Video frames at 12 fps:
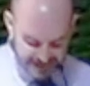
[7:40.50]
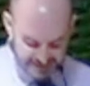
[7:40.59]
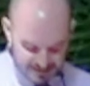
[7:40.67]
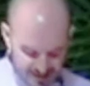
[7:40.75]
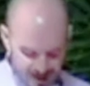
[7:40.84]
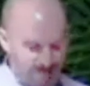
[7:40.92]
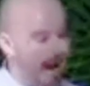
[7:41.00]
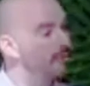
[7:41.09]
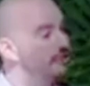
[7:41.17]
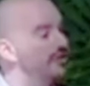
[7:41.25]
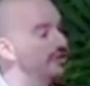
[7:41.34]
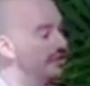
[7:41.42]
to come
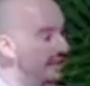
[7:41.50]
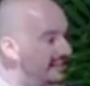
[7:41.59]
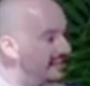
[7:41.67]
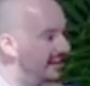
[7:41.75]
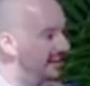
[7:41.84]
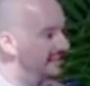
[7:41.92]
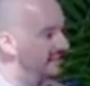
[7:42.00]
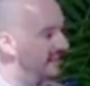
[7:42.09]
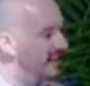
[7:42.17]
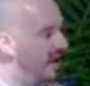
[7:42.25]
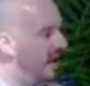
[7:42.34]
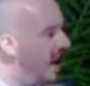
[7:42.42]
out to Jesus
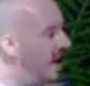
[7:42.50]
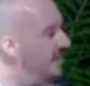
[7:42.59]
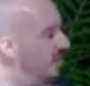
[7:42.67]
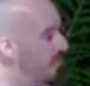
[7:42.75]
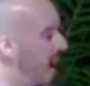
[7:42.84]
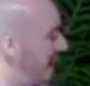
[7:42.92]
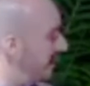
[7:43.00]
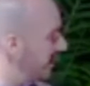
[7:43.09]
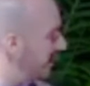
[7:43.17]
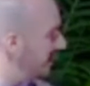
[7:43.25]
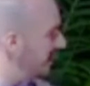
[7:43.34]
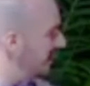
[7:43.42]
on the water.
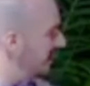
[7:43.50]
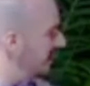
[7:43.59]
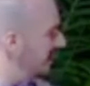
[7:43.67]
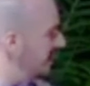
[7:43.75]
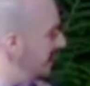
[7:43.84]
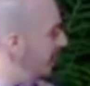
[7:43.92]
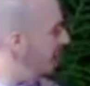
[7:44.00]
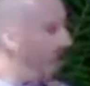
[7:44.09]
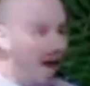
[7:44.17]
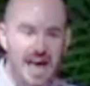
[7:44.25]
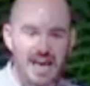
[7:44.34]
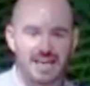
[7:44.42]
Why?